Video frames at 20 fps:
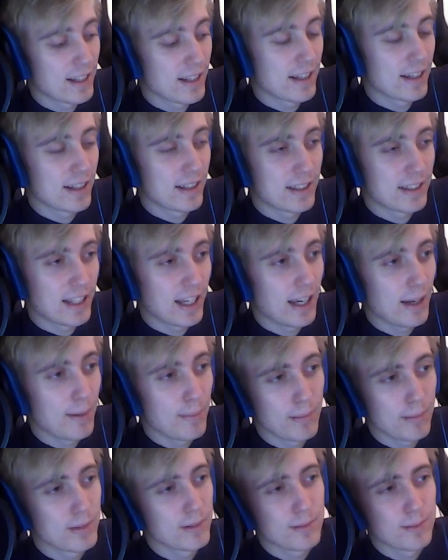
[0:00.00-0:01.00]
in
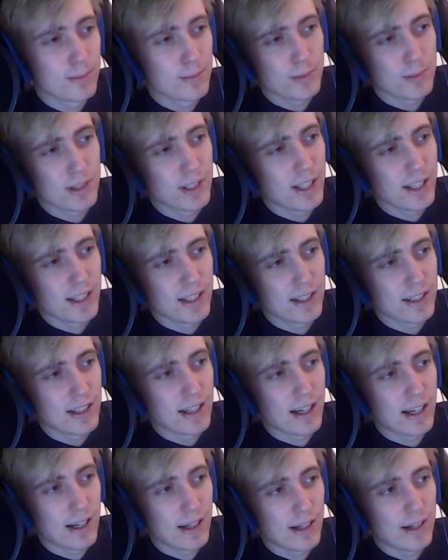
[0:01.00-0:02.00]
game one day
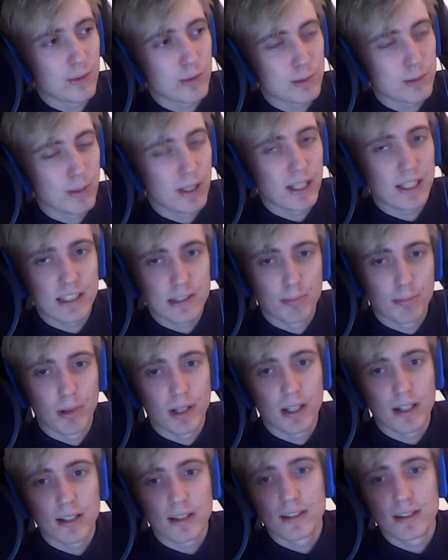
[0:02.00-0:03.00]
I was playing this
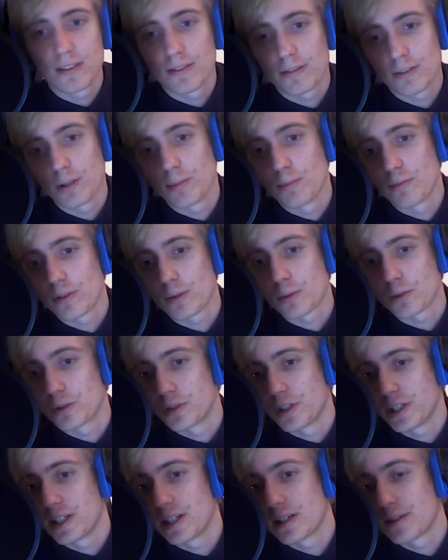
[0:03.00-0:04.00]
build from
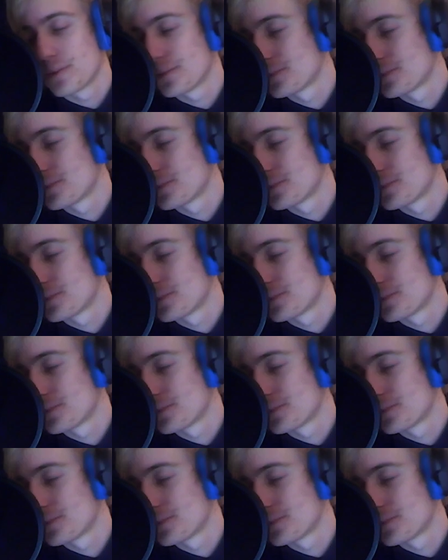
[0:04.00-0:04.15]
Korea,